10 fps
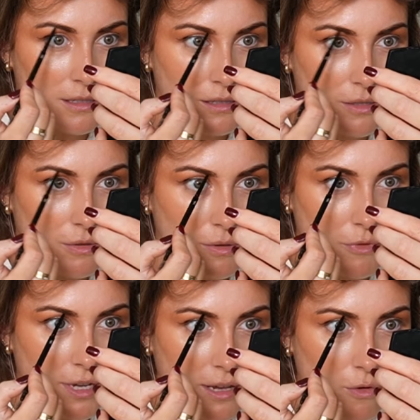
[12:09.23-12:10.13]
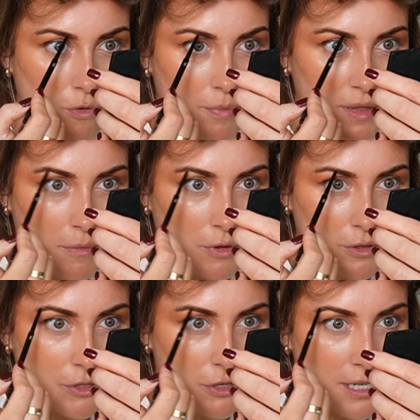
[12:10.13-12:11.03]
so I'm really hoping the
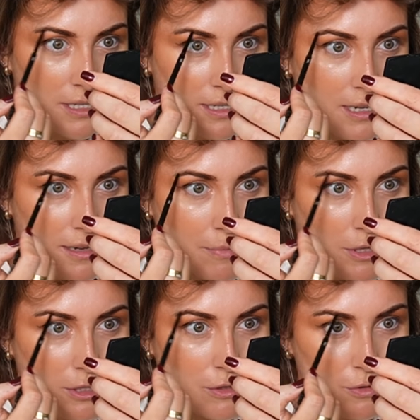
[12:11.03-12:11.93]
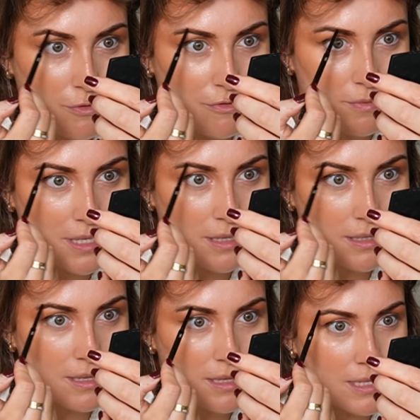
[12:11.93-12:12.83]
moisturiser pulls through for me
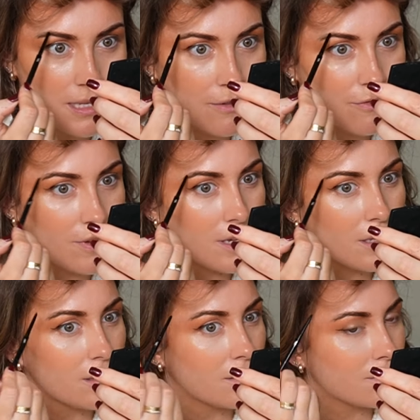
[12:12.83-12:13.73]
this evening